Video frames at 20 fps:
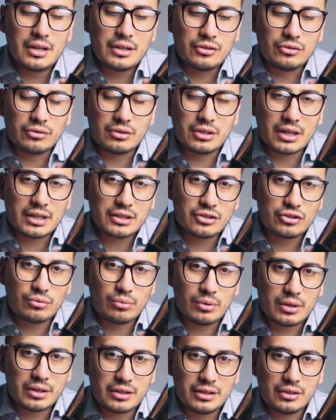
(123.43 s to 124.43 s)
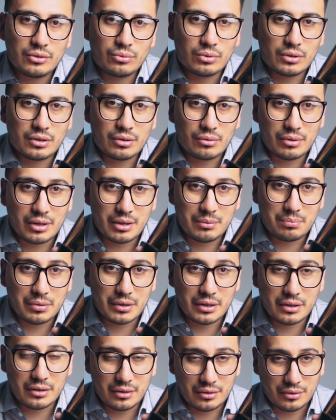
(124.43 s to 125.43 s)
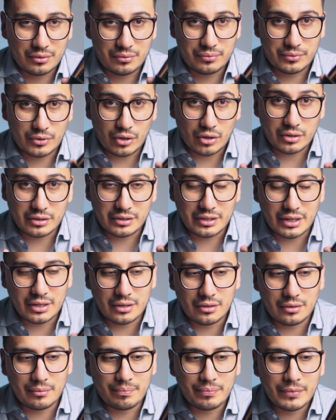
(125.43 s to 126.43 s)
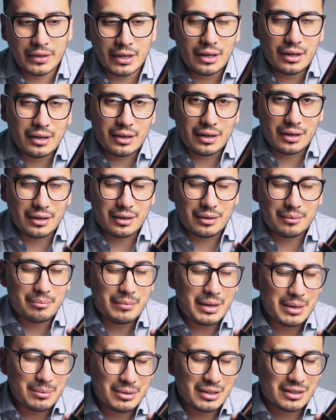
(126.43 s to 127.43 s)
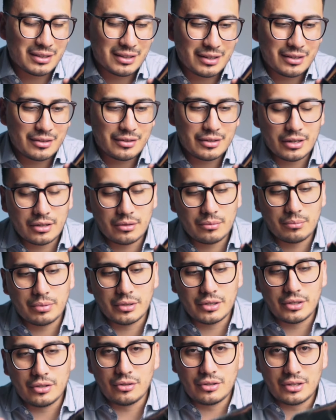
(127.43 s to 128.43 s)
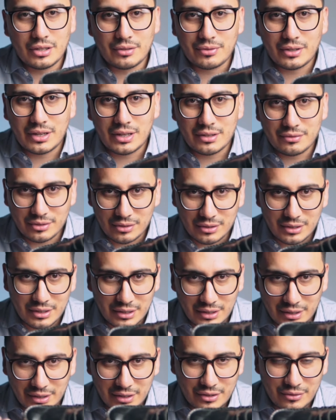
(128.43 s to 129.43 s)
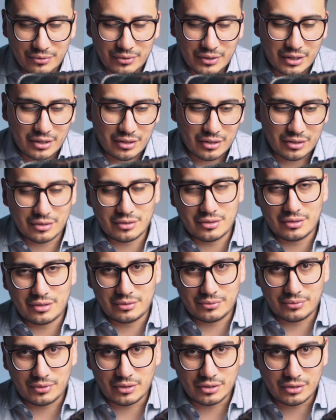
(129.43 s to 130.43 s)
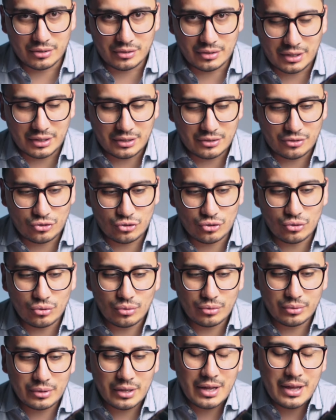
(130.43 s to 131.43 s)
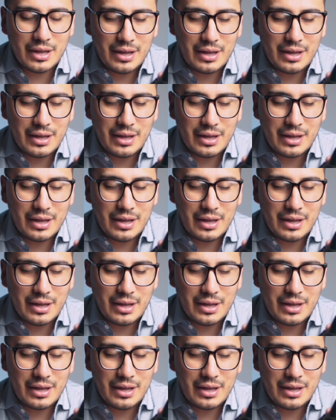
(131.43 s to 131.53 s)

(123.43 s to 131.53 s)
You can actually wear these with a great pair of dark denim, maybe a leather denim, but you definitely have to get like a different color as far as like the shoes.